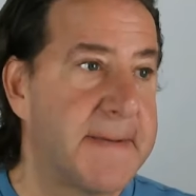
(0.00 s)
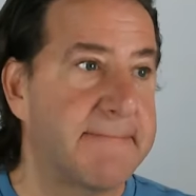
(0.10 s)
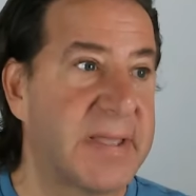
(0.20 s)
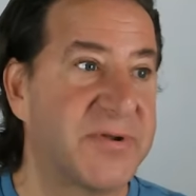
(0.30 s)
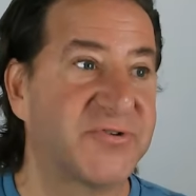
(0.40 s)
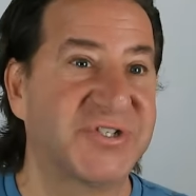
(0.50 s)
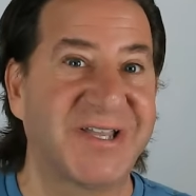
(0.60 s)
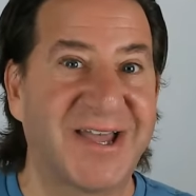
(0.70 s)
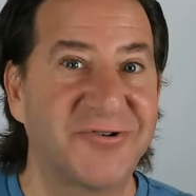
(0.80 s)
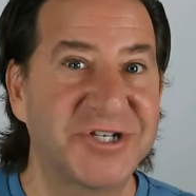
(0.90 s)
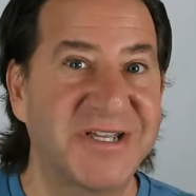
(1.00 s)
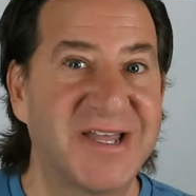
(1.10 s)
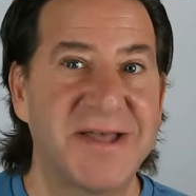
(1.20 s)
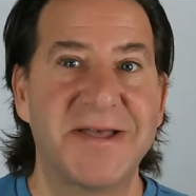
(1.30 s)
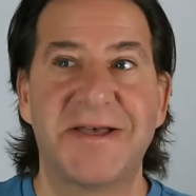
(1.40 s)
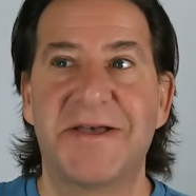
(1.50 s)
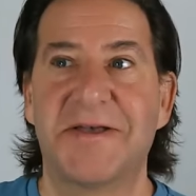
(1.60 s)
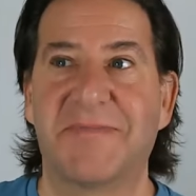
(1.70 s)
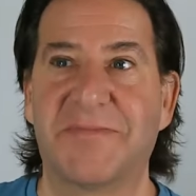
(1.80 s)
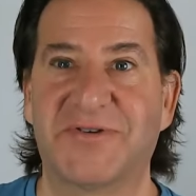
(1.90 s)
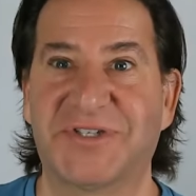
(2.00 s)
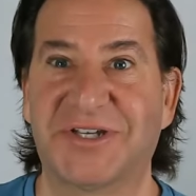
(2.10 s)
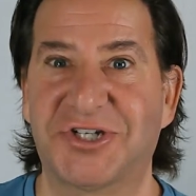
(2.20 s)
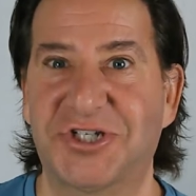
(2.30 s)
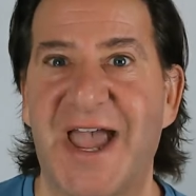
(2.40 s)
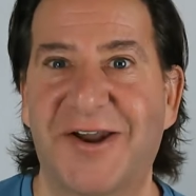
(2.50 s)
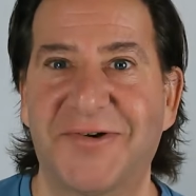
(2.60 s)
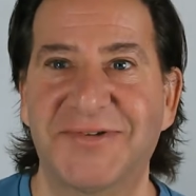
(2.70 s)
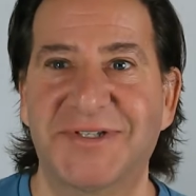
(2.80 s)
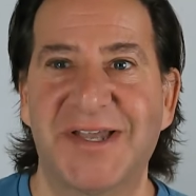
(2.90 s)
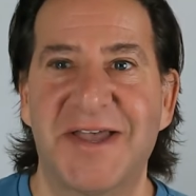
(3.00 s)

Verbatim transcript: Maybe you're seeing energy, maybe you're seeing shadows,